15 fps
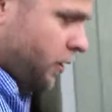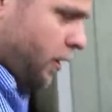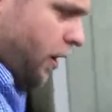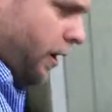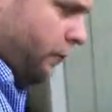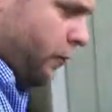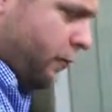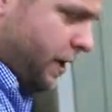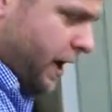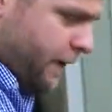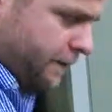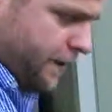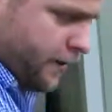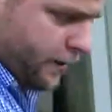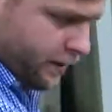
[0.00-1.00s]
All right, what we
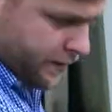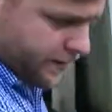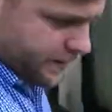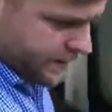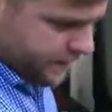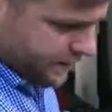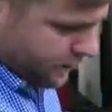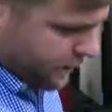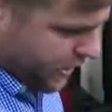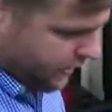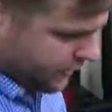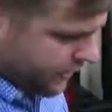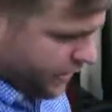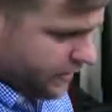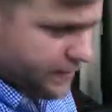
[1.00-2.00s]
have here is the Densomatic
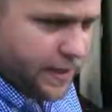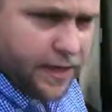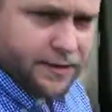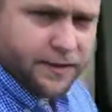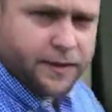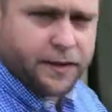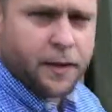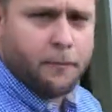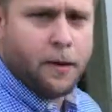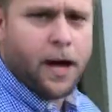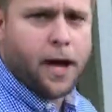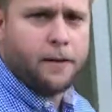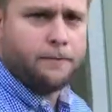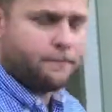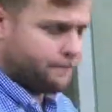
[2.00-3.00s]
9000, the
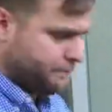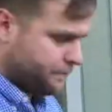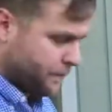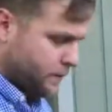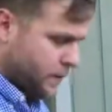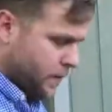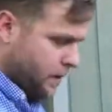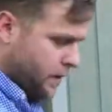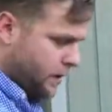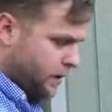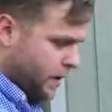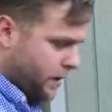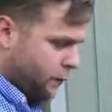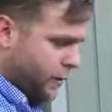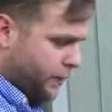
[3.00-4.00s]
kebab.
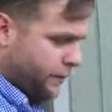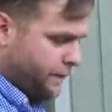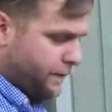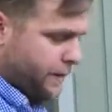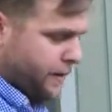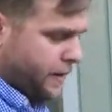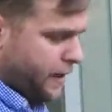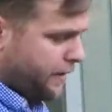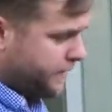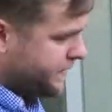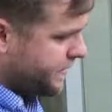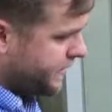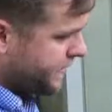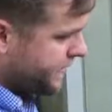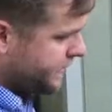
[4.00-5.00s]
Now the way we figure out its
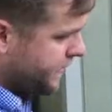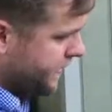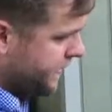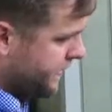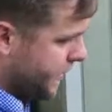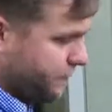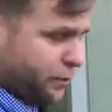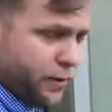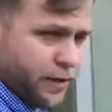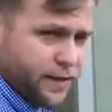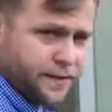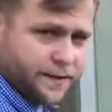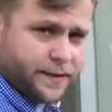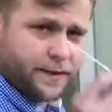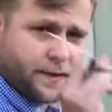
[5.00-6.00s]
density is I
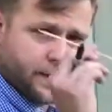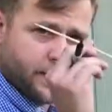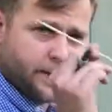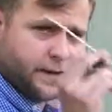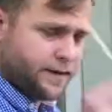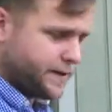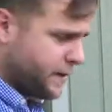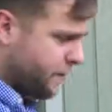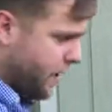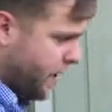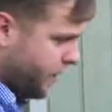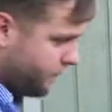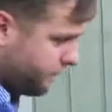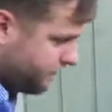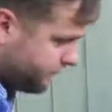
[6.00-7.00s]
place this kebab